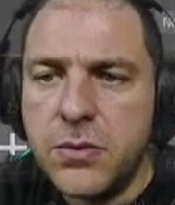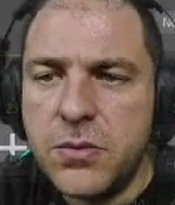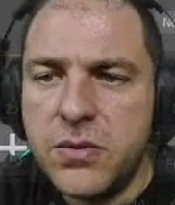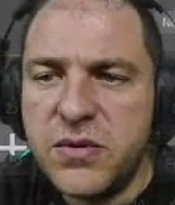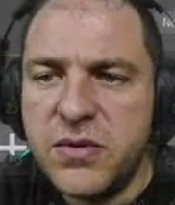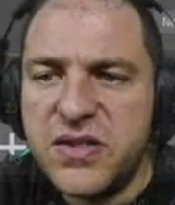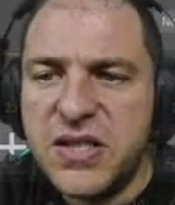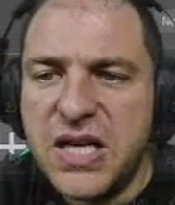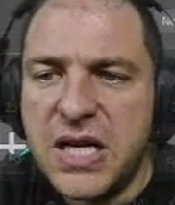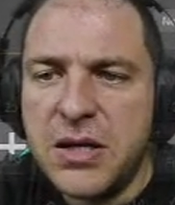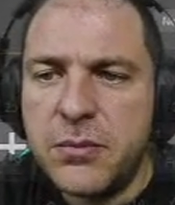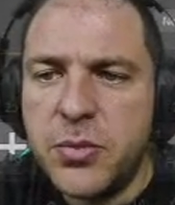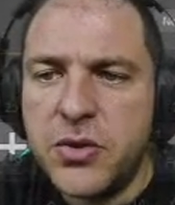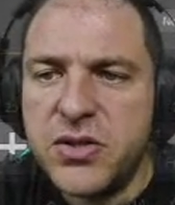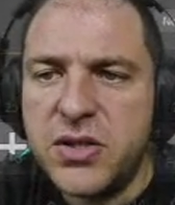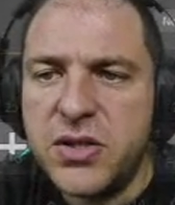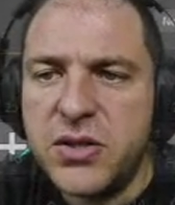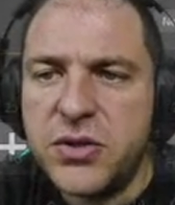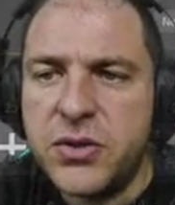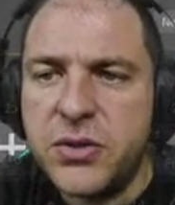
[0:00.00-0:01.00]
Sun
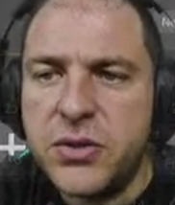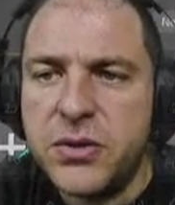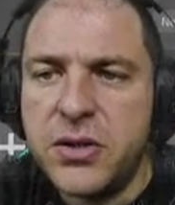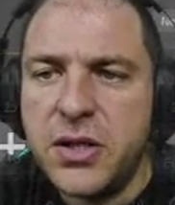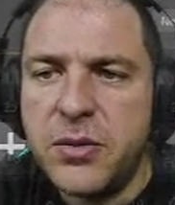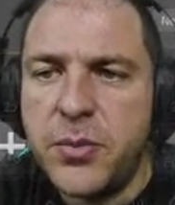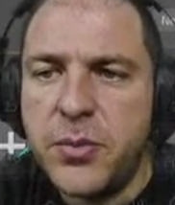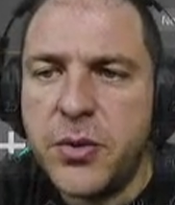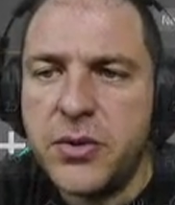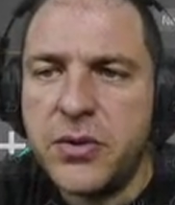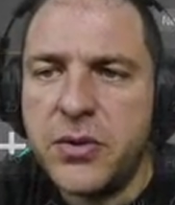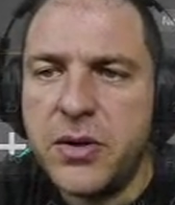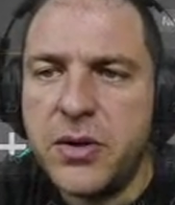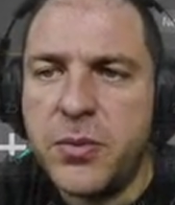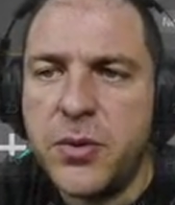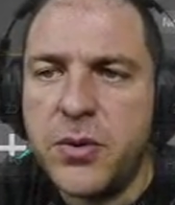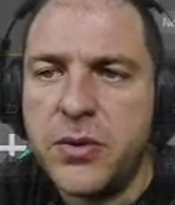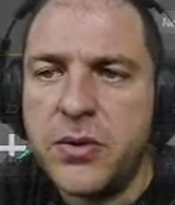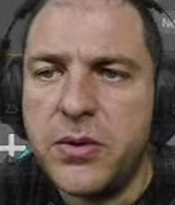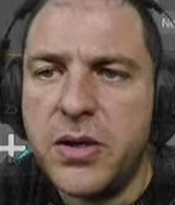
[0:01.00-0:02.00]
position, teapot,
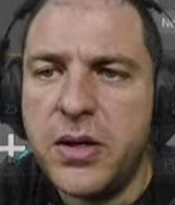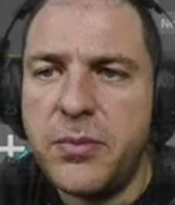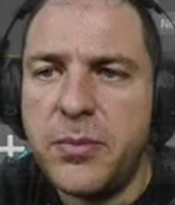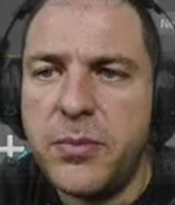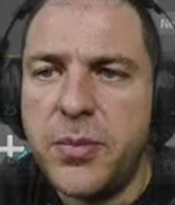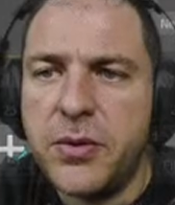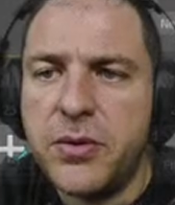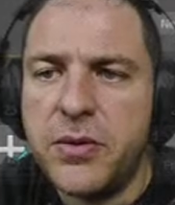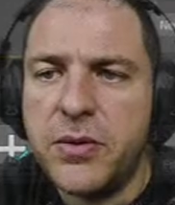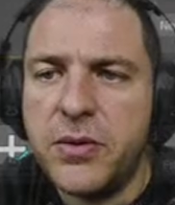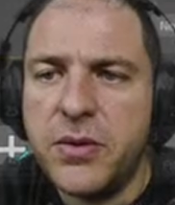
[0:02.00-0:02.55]
teapot, teapot.